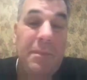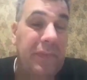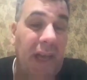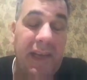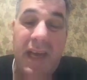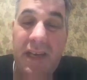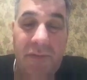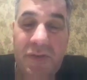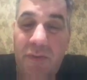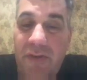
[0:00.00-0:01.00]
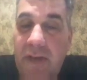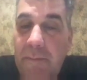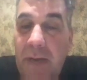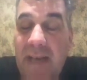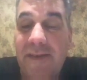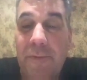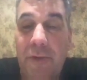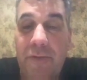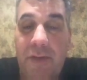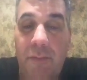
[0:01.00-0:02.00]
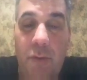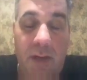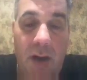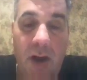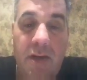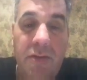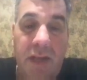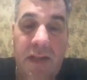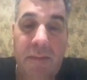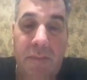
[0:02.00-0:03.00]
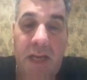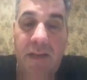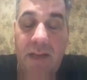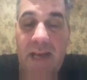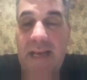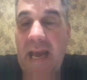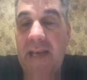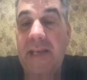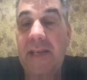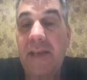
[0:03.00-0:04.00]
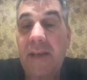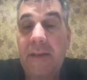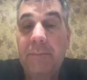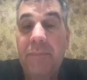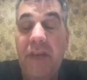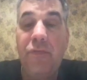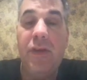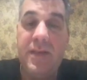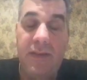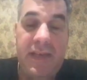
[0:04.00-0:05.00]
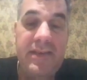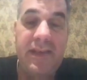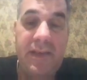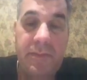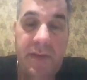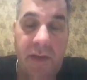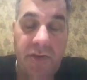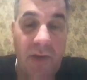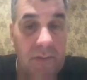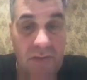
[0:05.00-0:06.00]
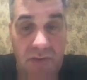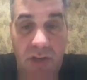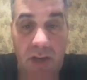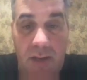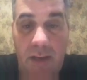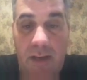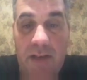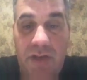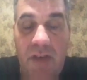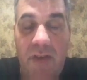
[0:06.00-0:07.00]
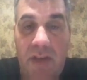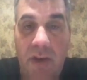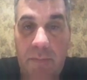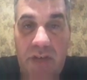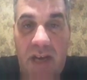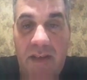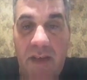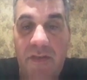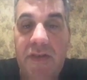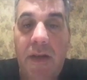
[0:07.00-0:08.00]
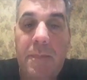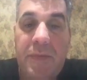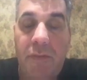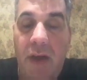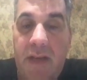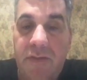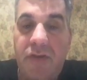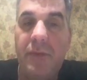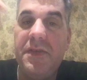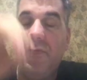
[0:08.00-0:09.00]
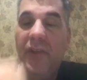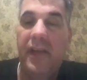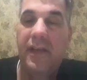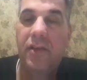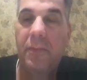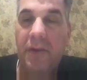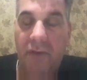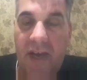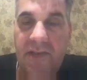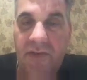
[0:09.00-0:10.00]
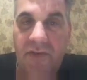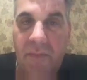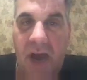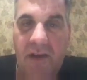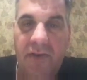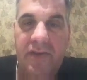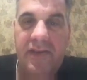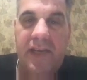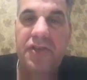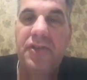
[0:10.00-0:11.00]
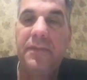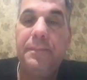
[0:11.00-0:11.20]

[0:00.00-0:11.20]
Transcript: Again, it was really impossible to argue that they made like any difference, at least in terms of achieving their objectives, right? In terms of like human rights or democratization.